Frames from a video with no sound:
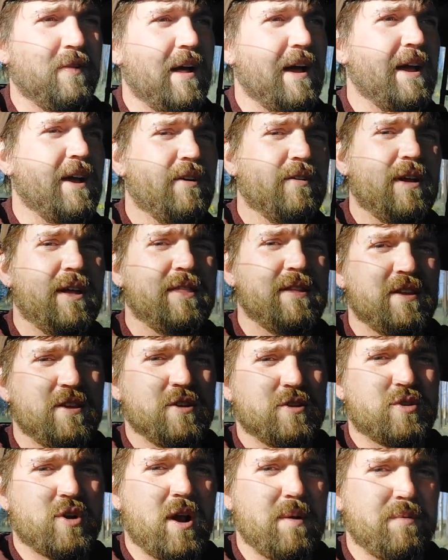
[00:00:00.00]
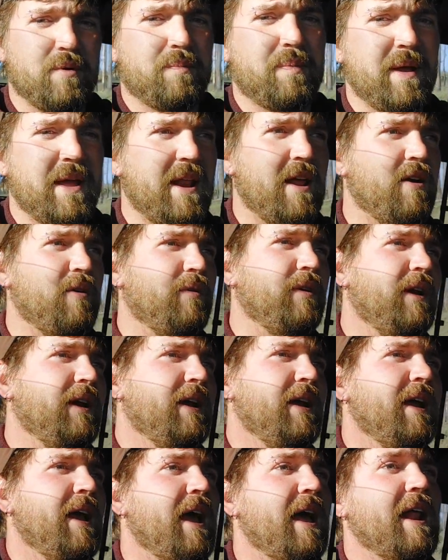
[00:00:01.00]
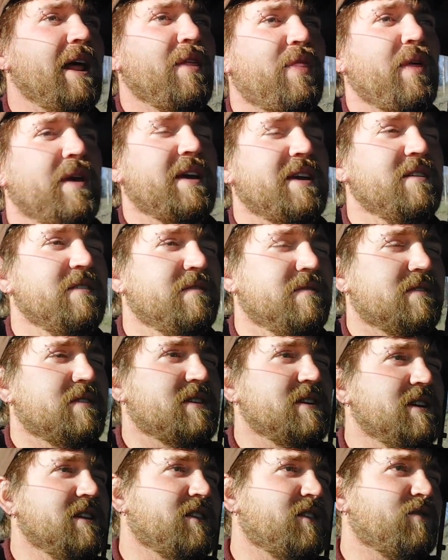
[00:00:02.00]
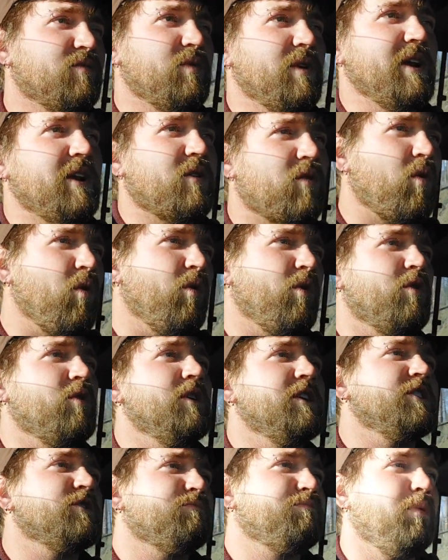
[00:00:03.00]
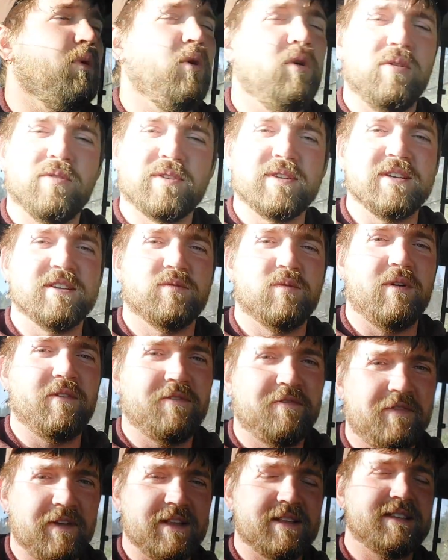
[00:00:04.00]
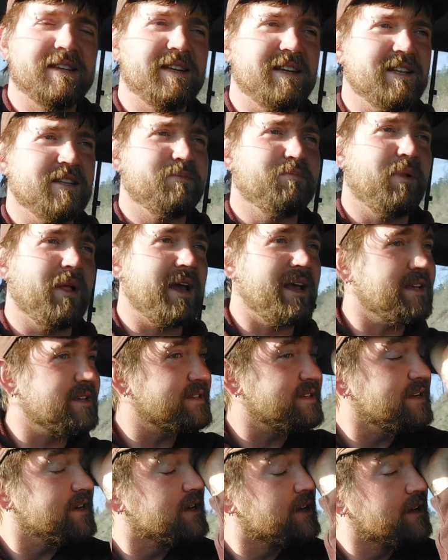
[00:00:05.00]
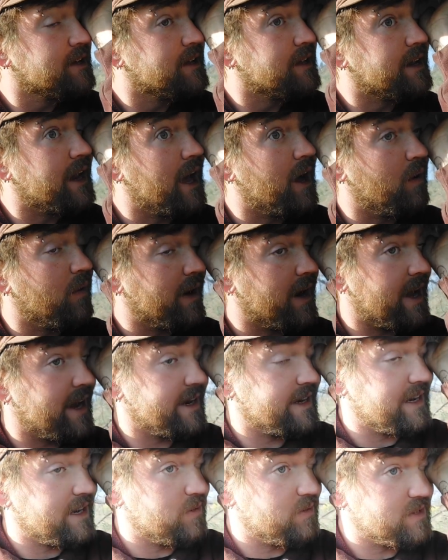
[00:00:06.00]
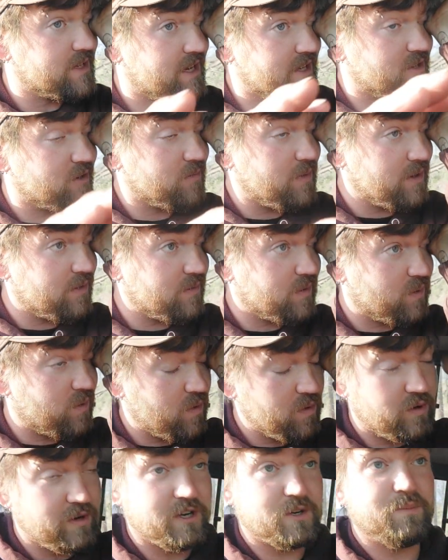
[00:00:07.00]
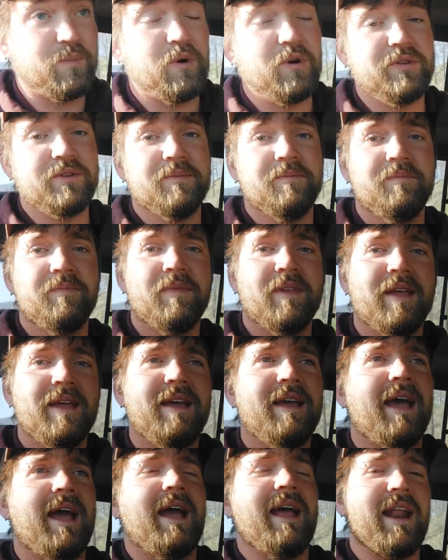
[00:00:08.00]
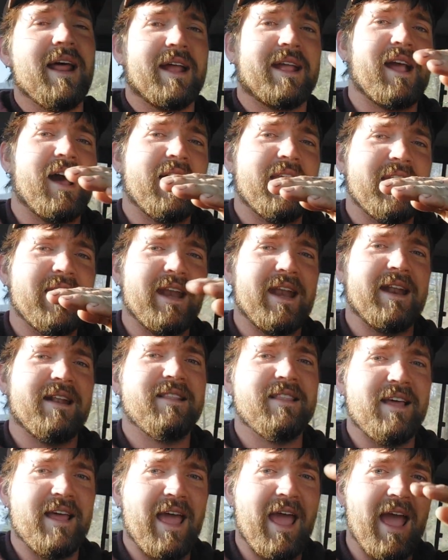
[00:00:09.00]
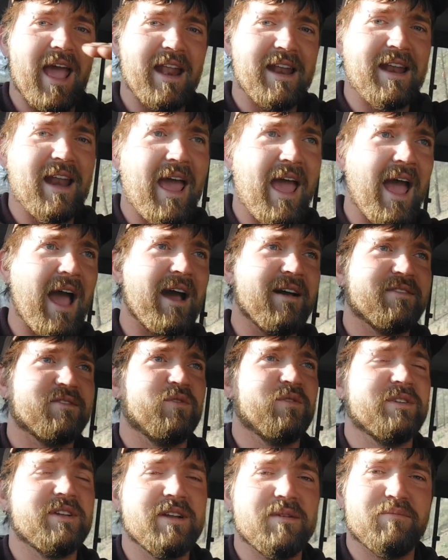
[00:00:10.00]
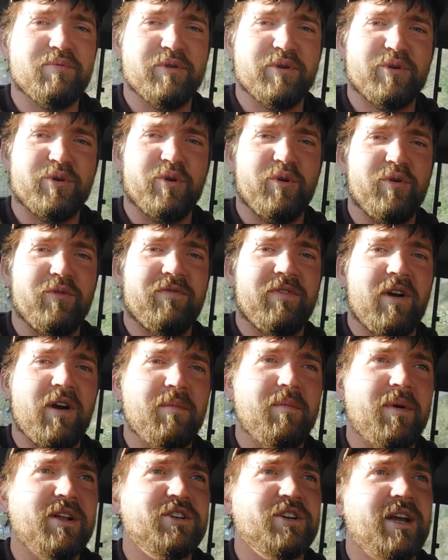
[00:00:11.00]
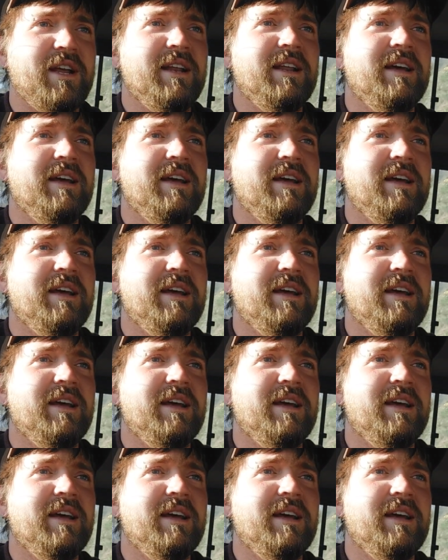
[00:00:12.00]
out, and then you drop your pin out, and I think it's a 3/4 inch bolt is what fits in its place. Now what I did was I took my 3/4 inch bolt, and I cut the head in half so it didn't protrude very much in,